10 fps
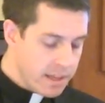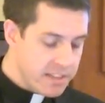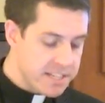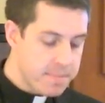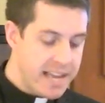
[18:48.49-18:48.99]

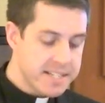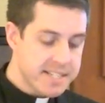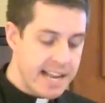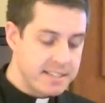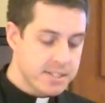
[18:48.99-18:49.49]
This makes
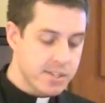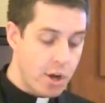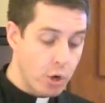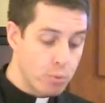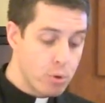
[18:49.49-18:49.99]
sense
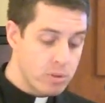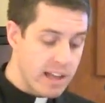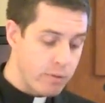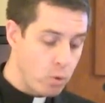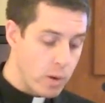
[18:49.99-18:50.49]
on a root
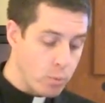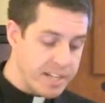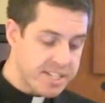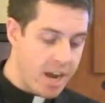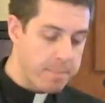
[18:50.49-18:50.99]
level when
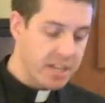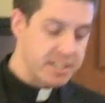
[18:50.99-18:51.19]
we stop to